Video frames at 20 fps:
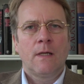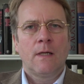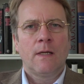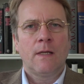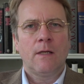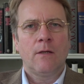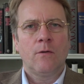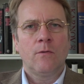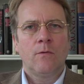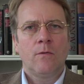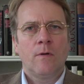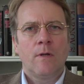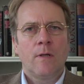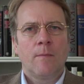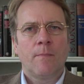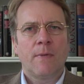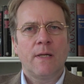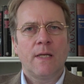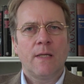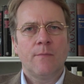Hello,
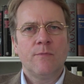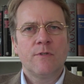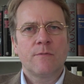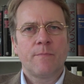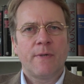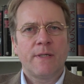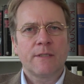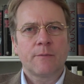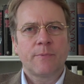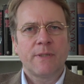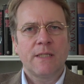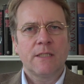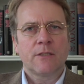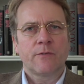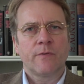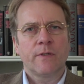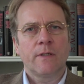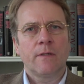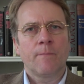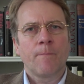my name is Mads
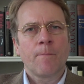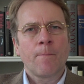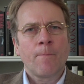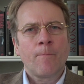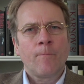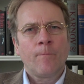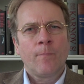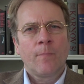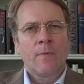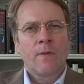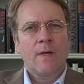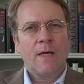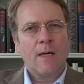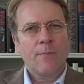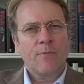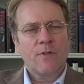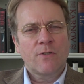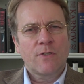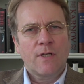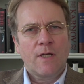Palsvi.
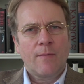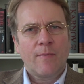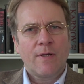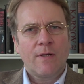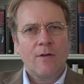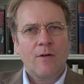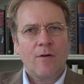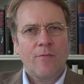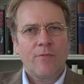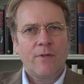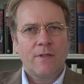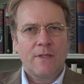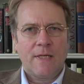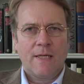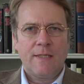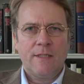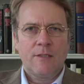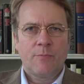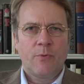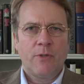I'm the chairman of the
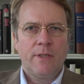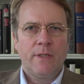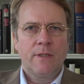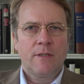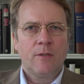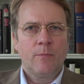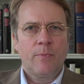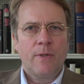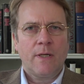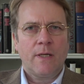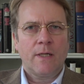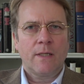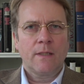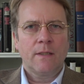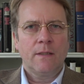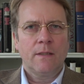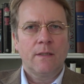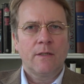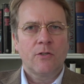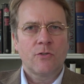Danish political
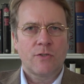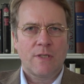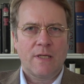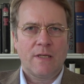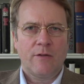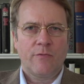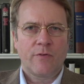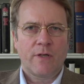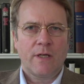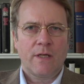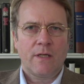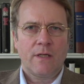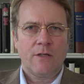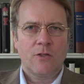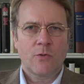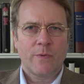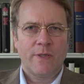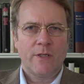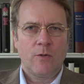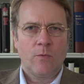party
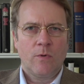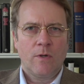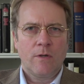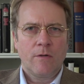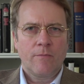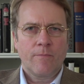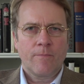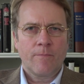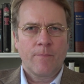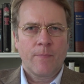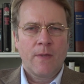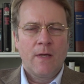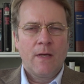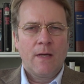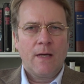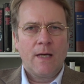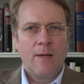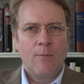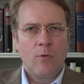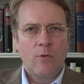JFK21.
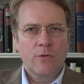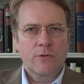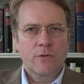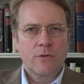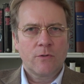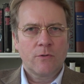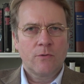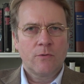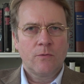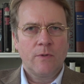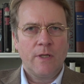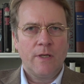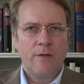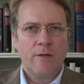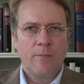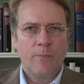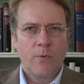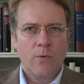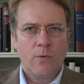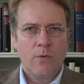I'm also in
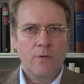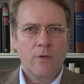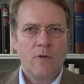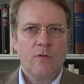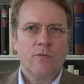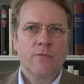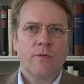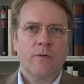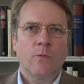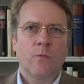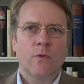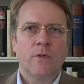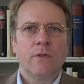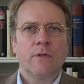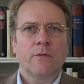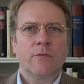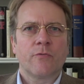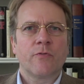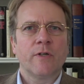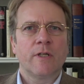the board of
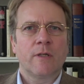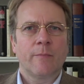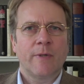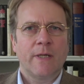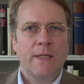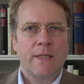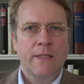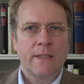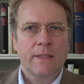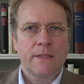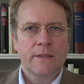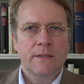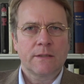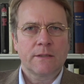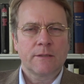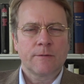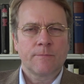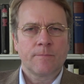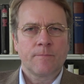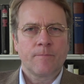World Freedom
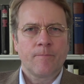Alliance.